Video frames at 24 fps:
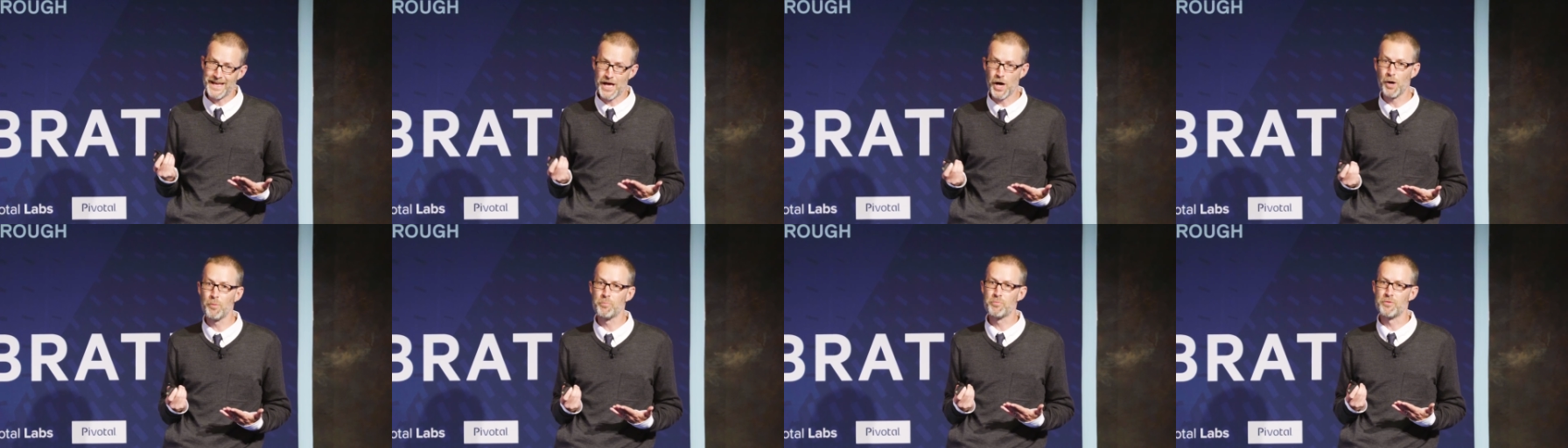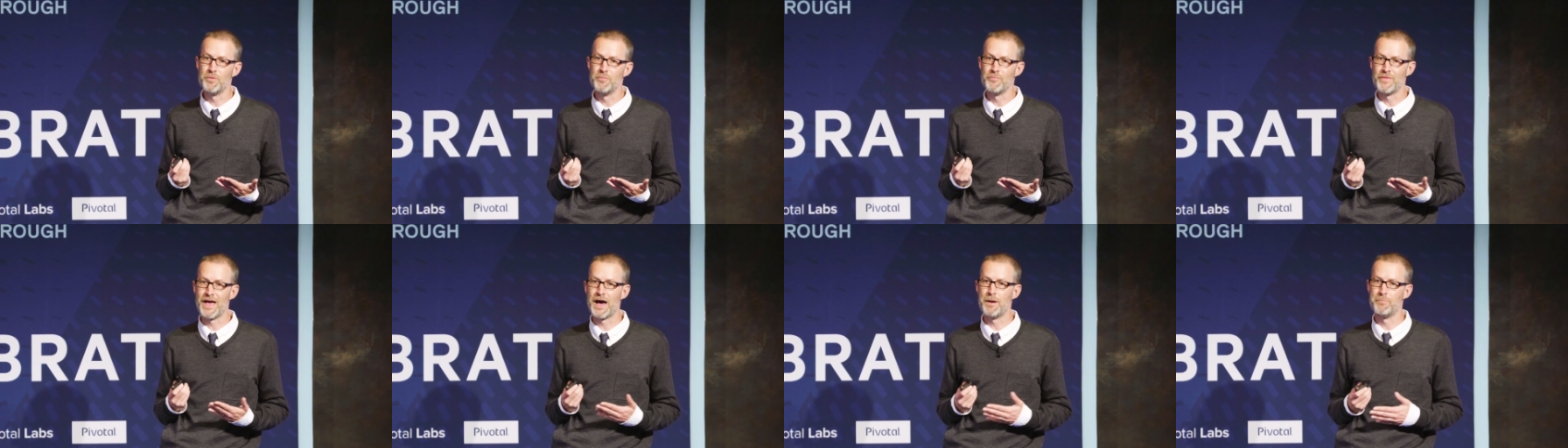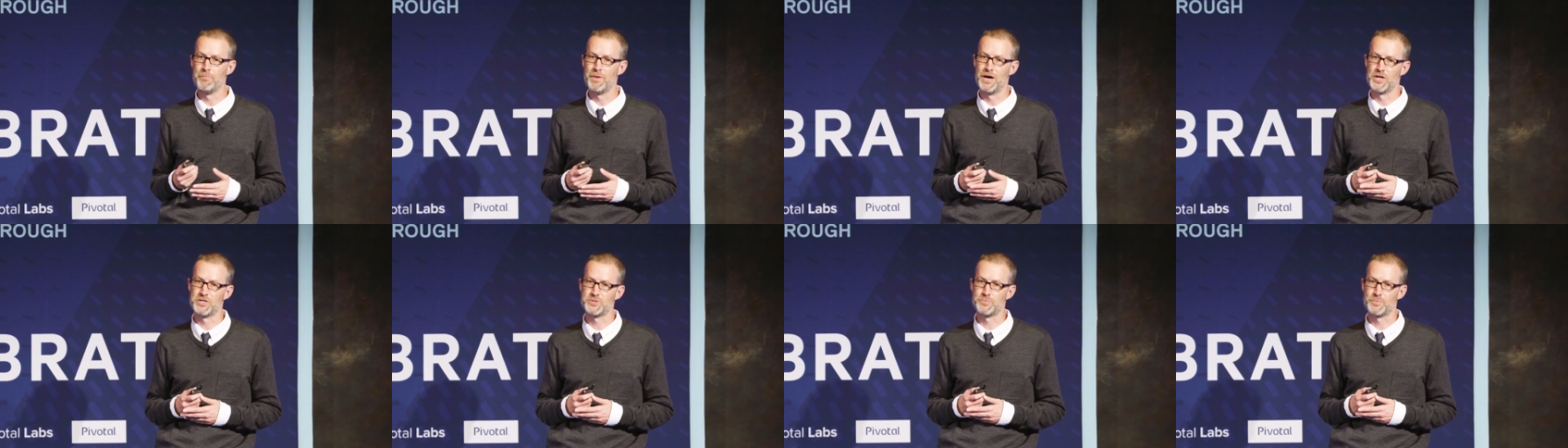going to help them
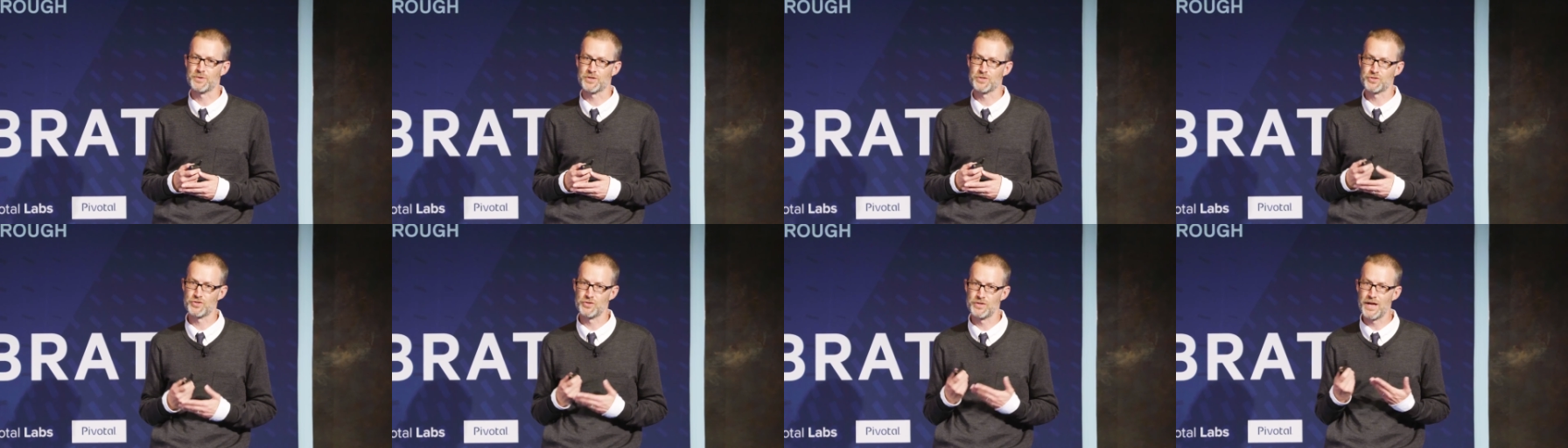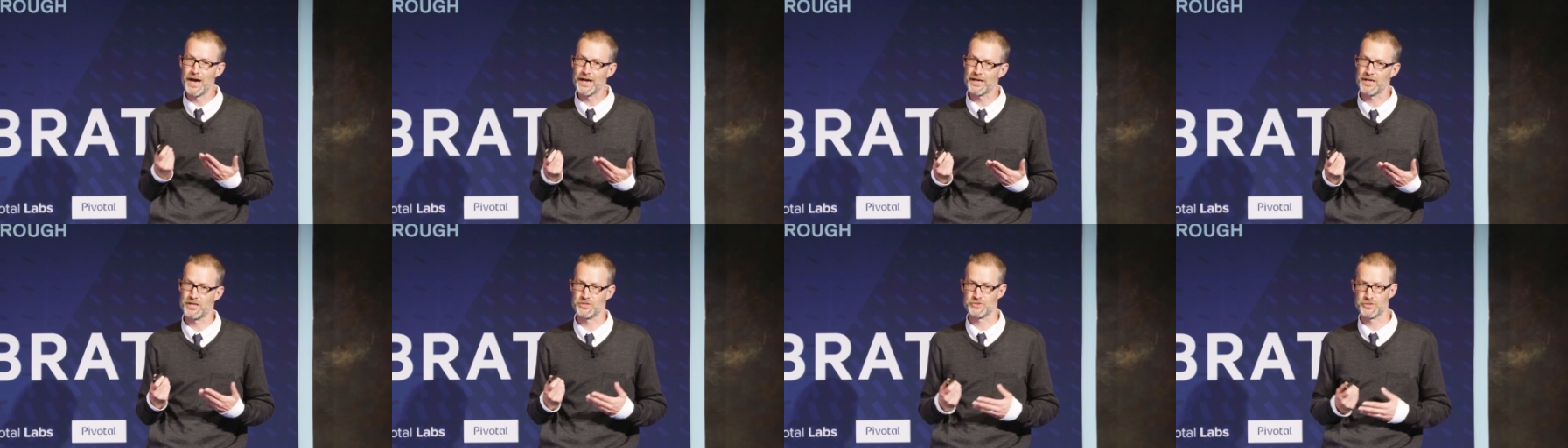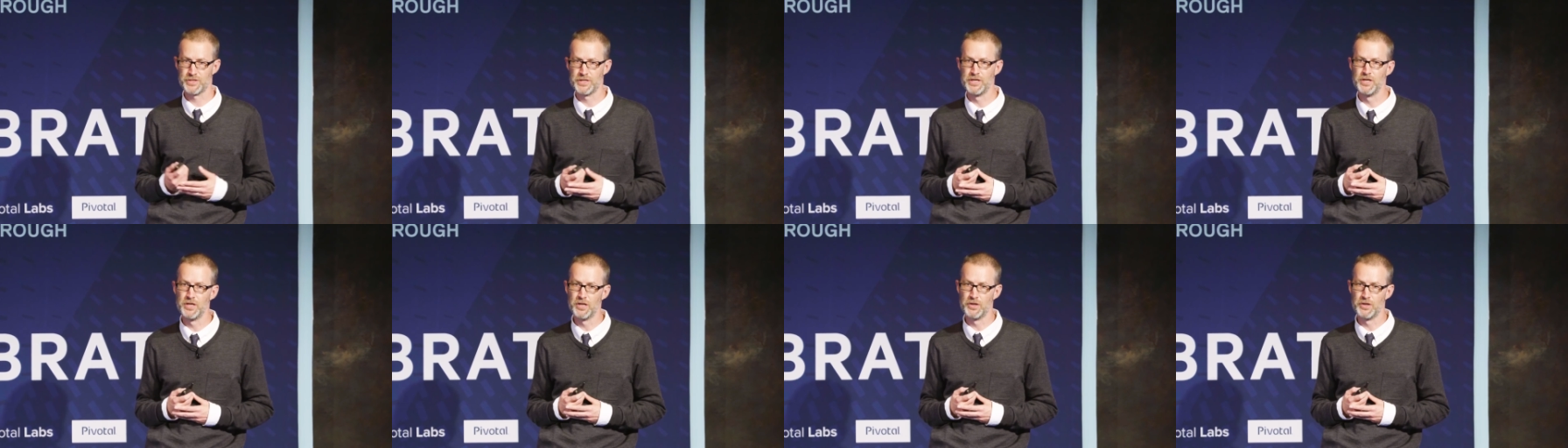that much because you're not going